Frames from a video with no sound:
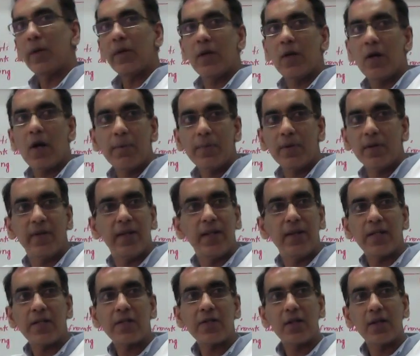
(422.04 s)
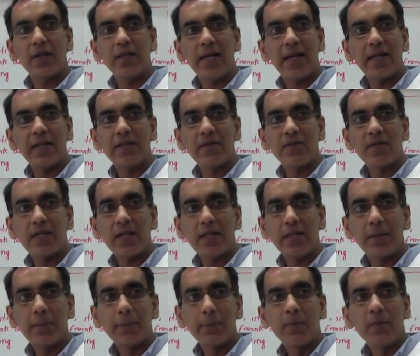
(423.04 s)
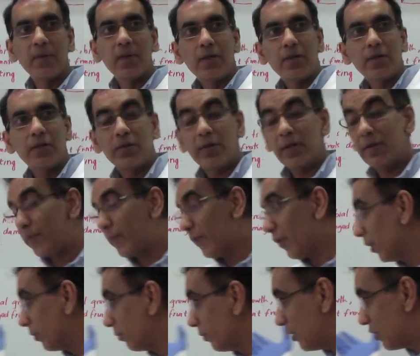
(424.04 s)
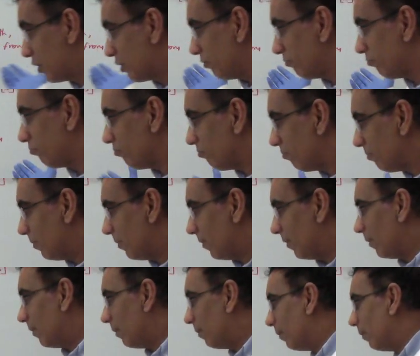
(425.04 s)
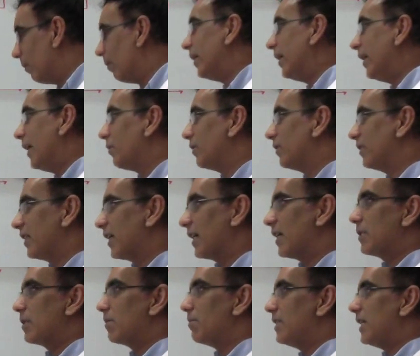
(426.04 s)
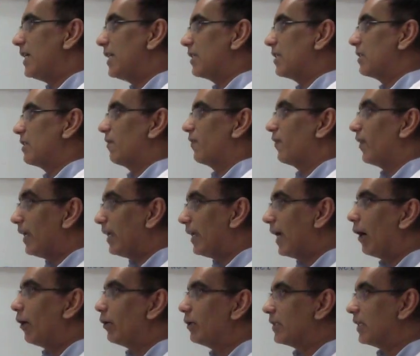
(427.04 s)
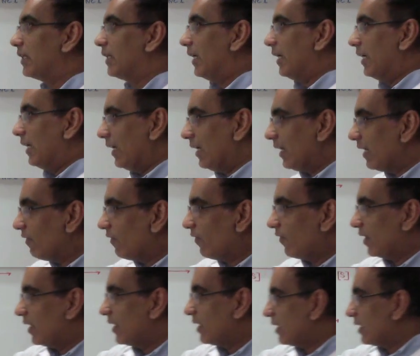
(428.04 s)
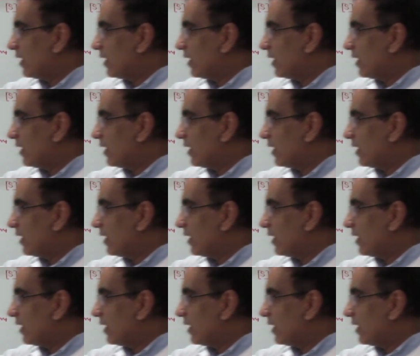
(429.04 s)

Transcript: with copper, then that's not the active site. So therefore, we should be able to get some data to find out if it